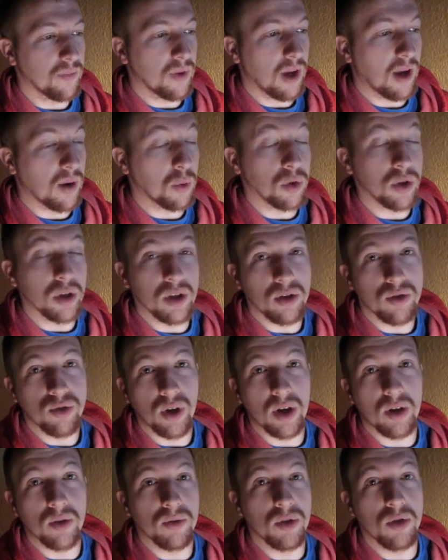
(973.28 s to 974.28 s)
I really
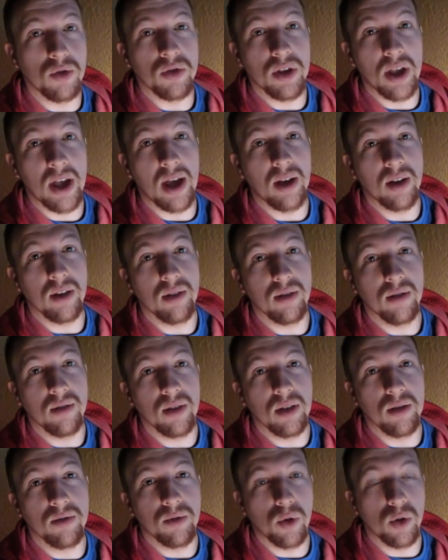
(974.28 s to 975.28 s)
try to use that
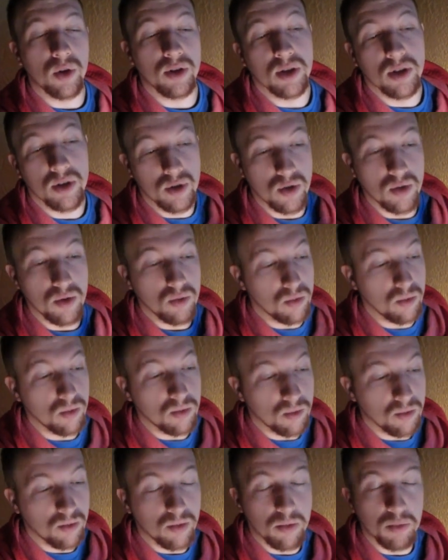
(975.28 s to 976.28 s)
and focus it to
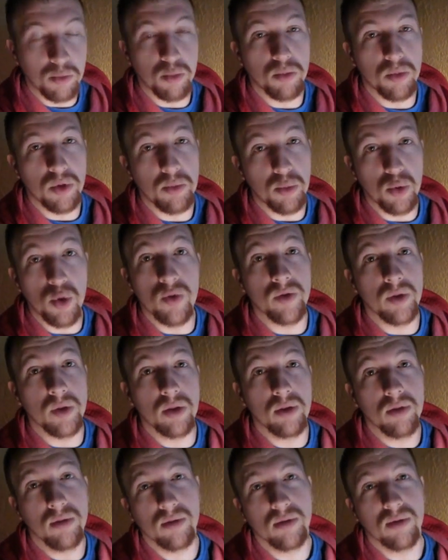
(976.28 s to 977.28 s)

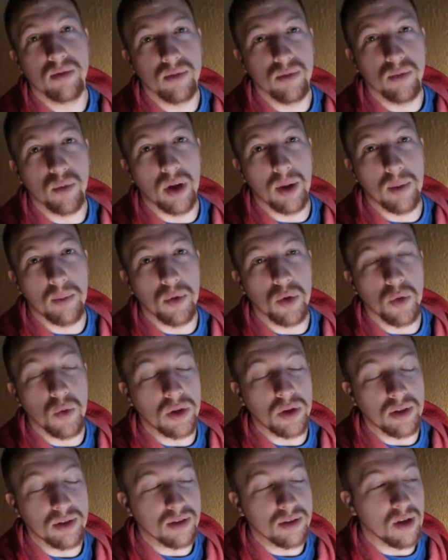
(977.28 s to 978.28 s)
improving what I'm
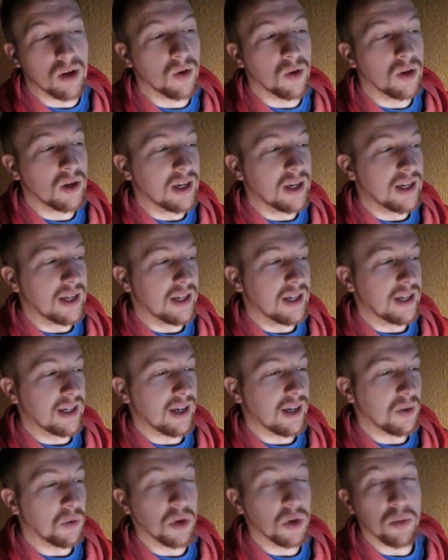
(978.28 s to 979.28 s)
doing. So
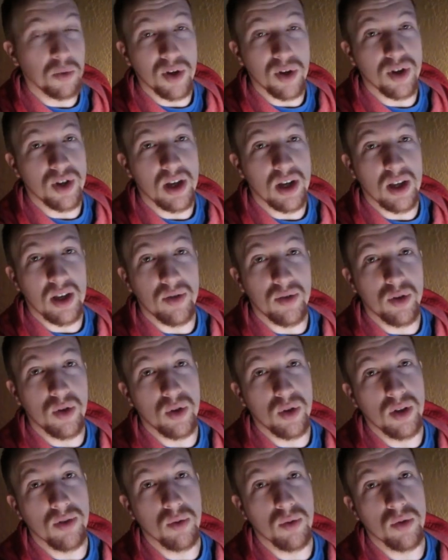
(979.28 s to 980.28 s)
I really appreciate it if you
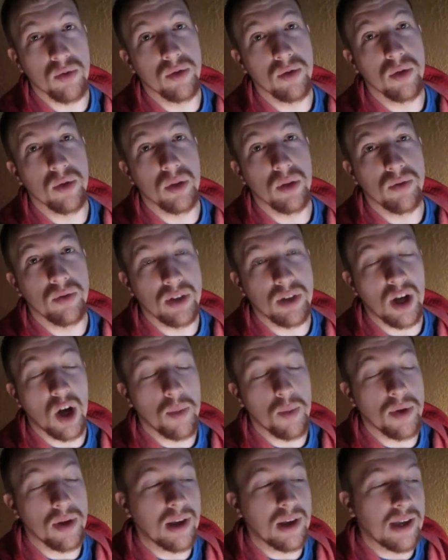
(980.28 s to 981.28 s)
do leave a review and if you
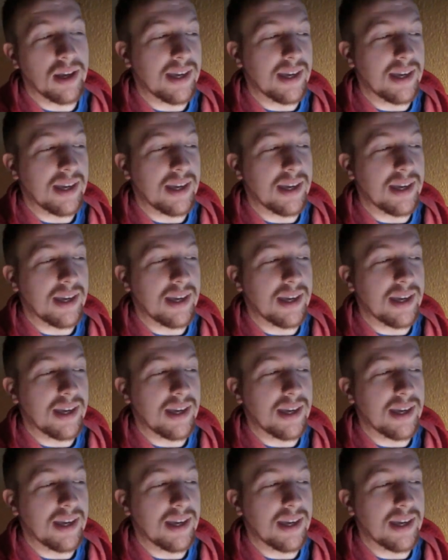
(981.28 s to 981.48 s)
tell me.